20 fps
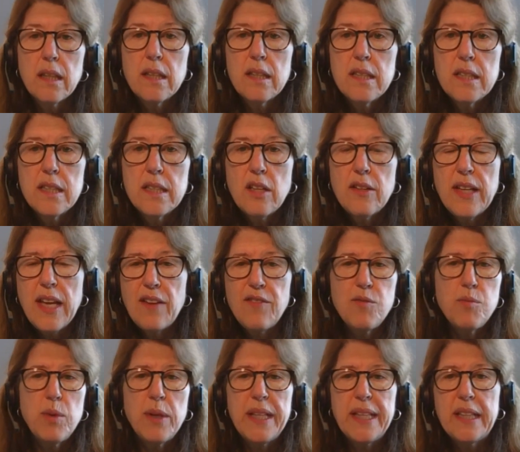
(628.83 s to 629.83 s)
so that
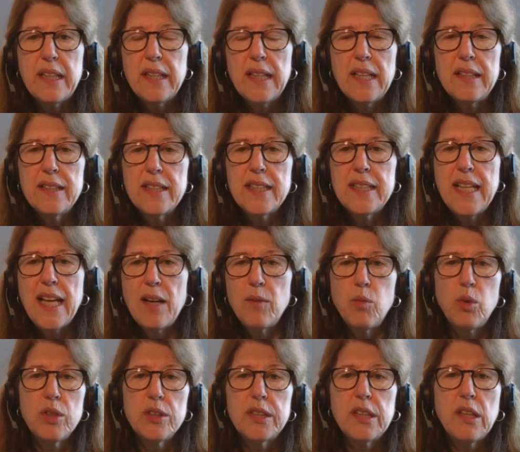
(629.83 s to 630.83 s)
everybody can understand
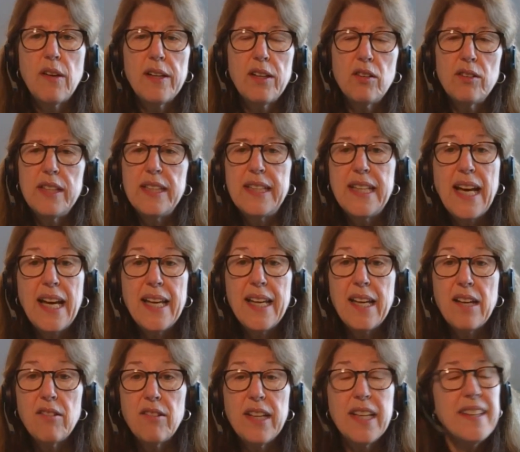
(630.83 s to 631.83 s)
what's going on in that
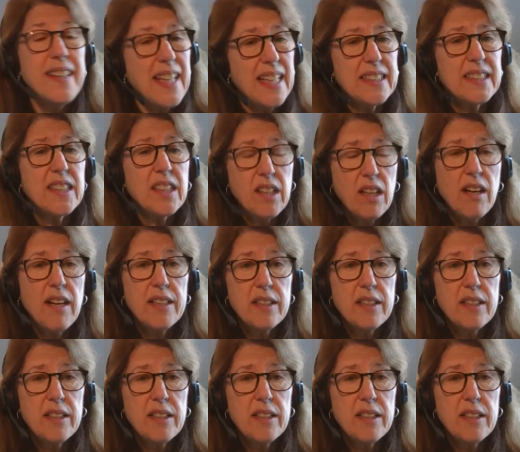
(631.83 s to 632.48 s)
area. That's a kind